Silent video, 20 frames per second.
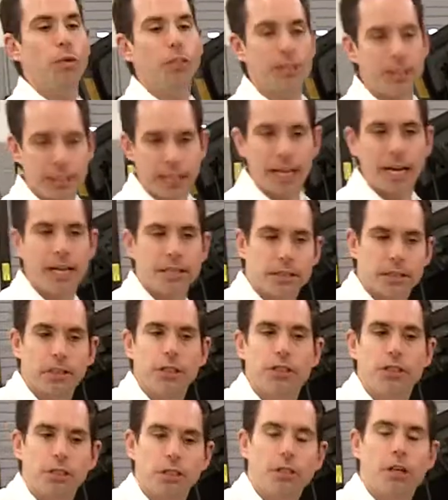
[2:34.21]
when the gas
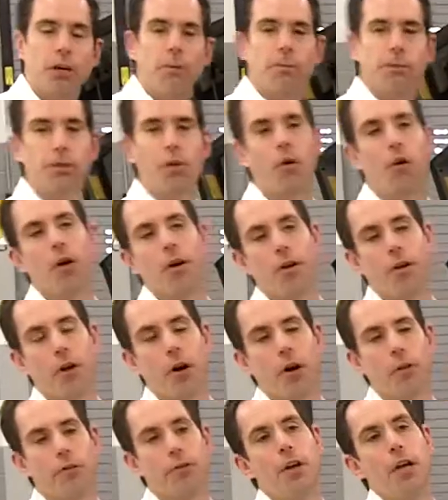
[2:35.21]
engine comes on and
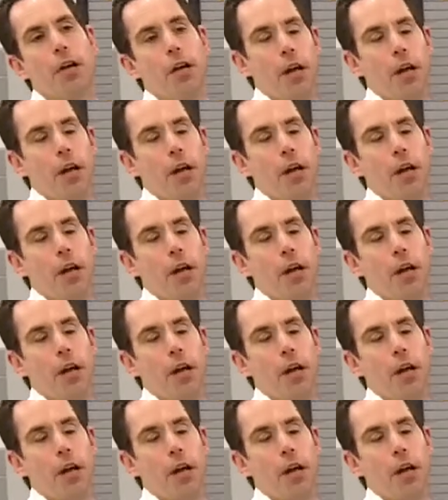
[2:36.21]
off